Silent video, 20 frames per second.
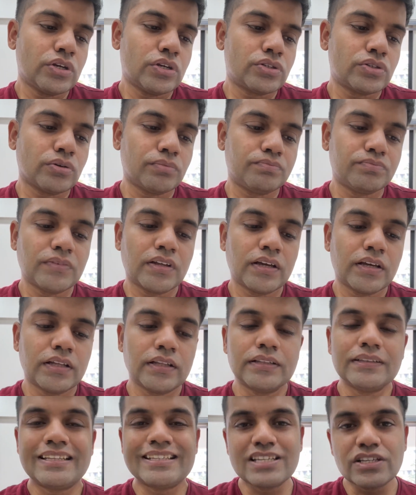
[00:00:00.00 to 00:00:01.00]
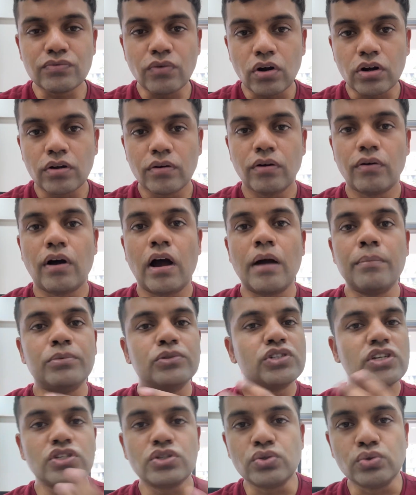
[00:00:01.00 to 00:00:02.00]
So this is what
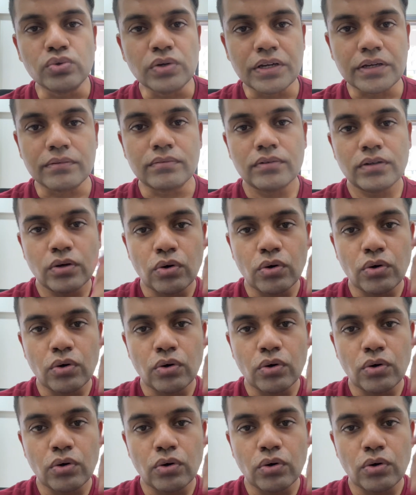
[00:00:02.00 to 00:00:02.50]
I'm just doing,